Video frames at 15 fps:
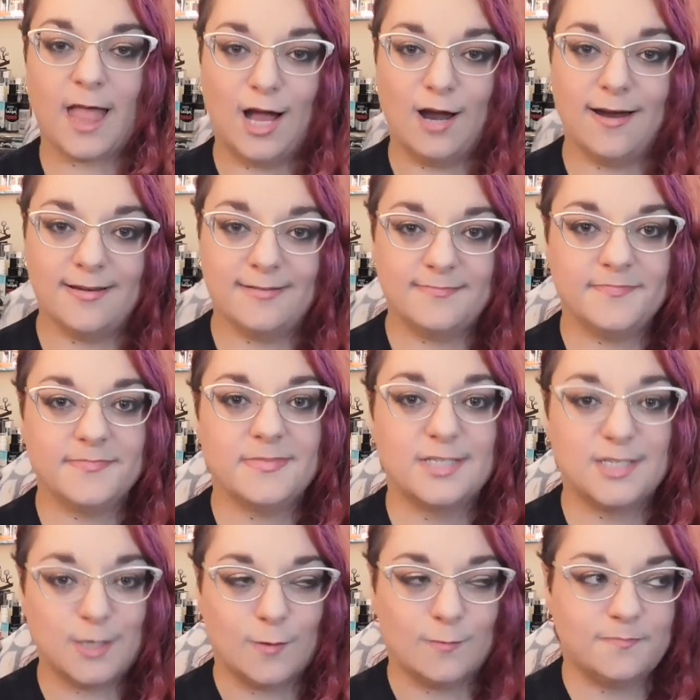Alright,
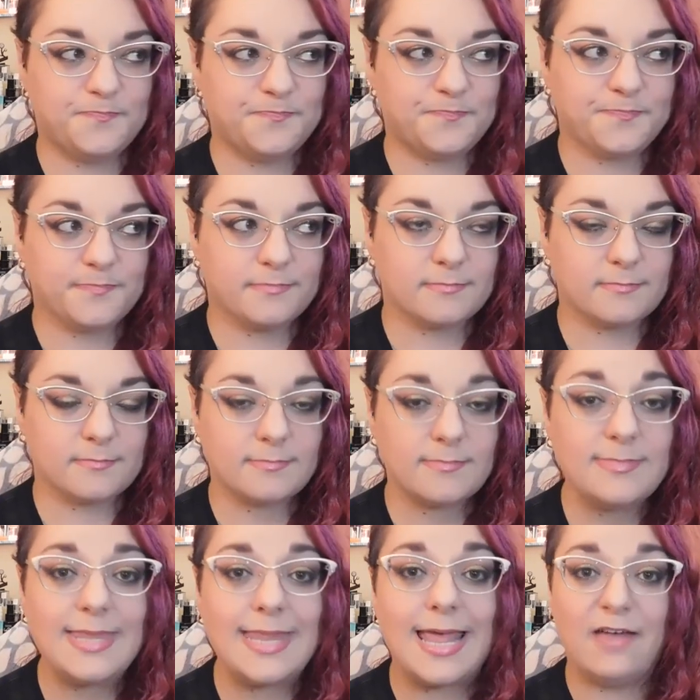so,
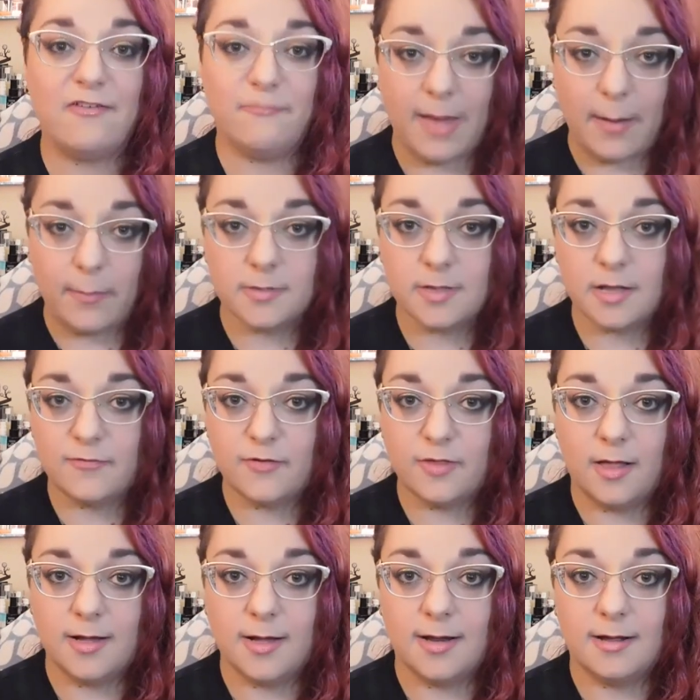I've babbled on for
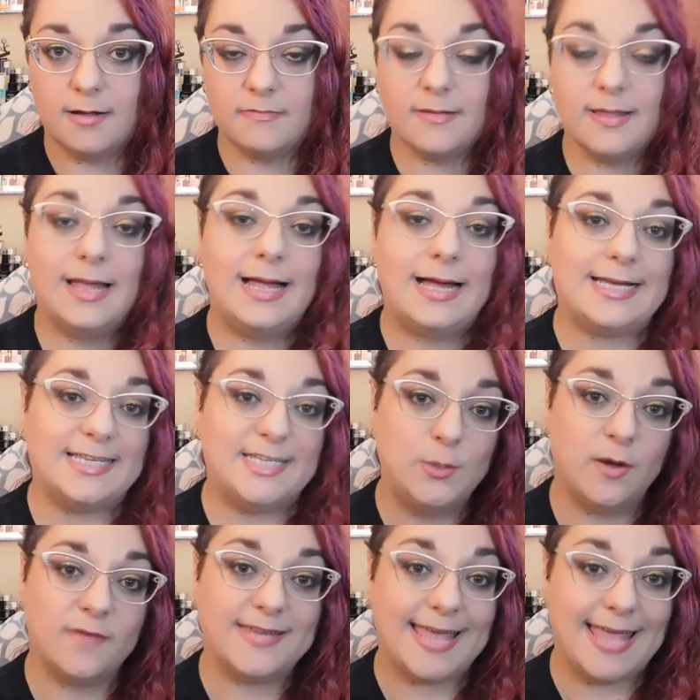long enough. I
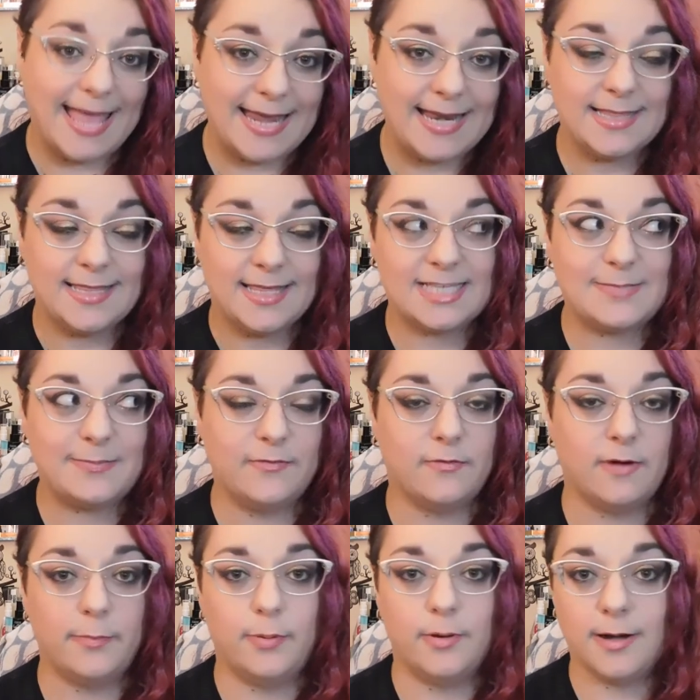do have to edit this
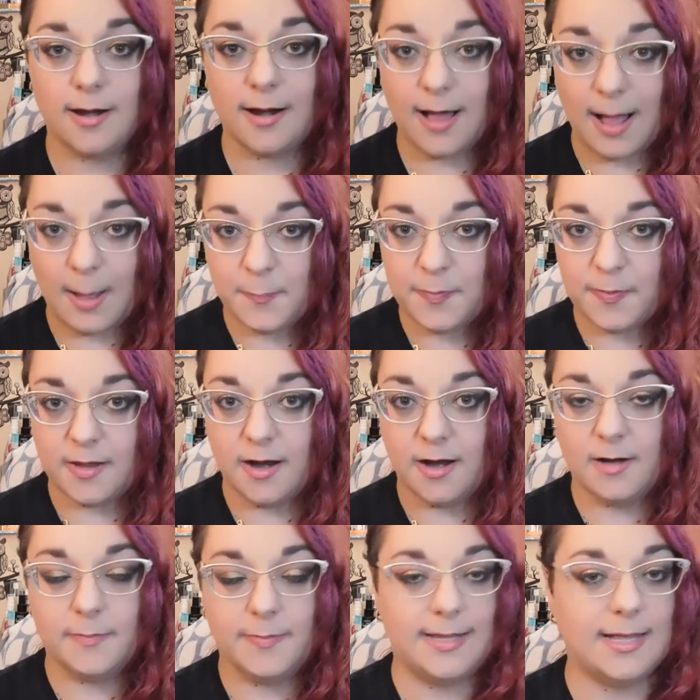before I put it up
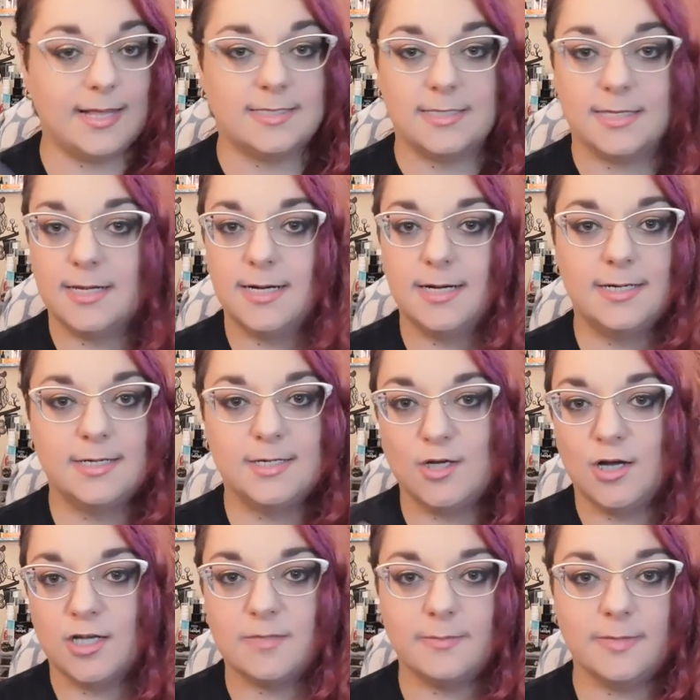there because,
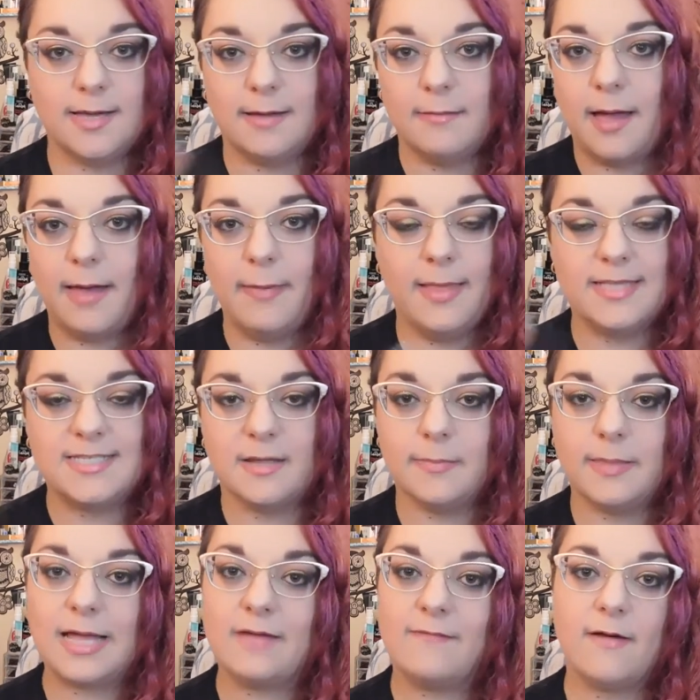trust me, I messed
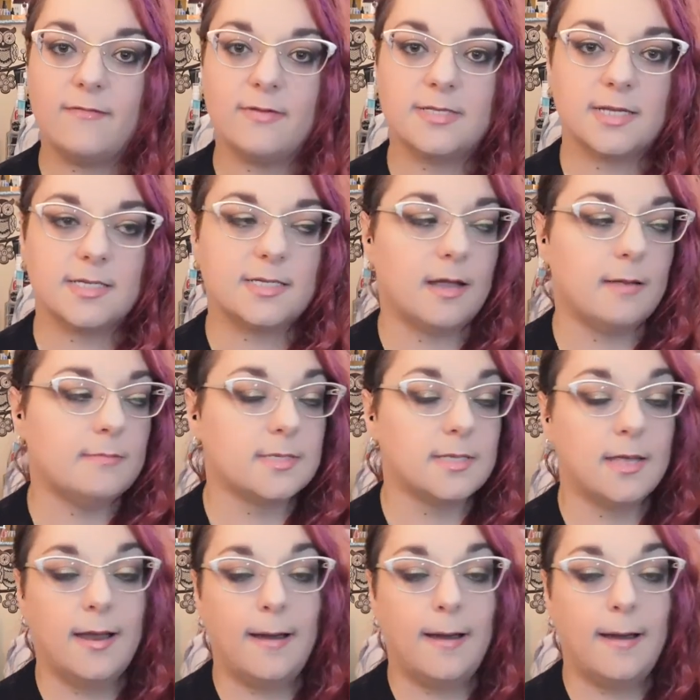up like 5 or 6 times.